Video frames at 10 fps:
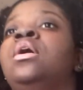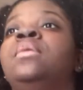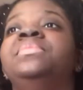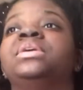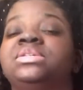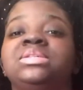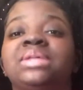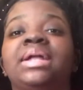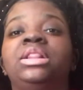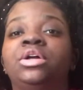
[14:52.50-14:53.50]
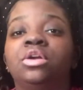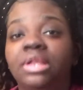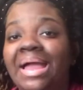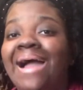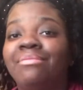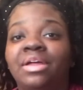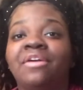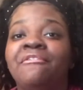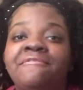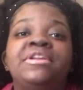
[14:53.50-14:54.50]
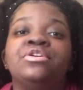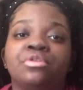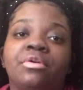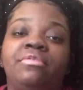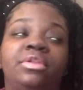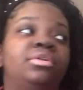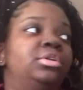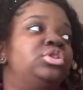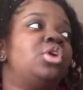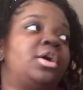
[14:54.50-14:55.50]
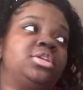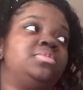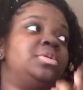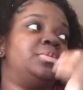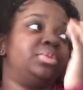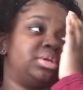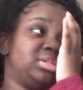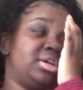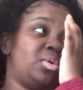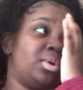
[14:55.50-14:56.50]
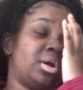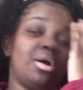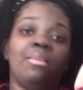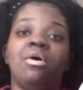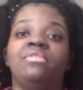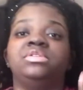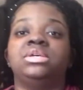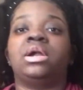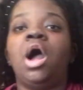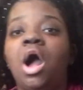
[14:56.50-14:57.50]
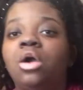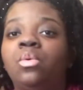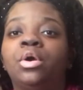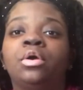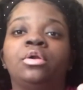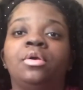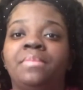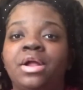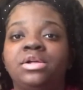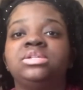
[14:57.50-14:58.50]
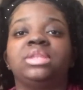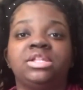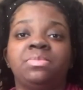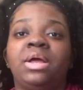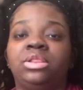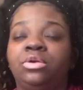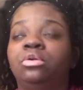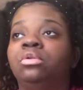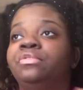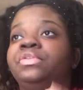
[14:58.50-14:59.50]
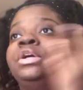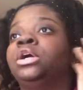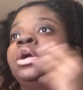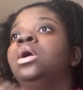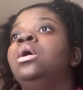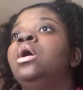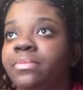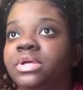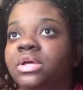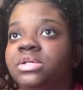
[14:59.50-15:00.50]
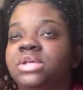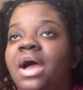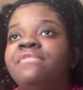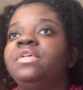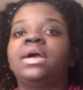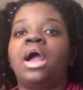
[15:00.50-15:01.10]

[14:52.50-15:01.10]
because it's like literally I have like a fear of literally talking to people because I don't want to come off as like awkward or embarrassing. That's my literal fear because I feel like I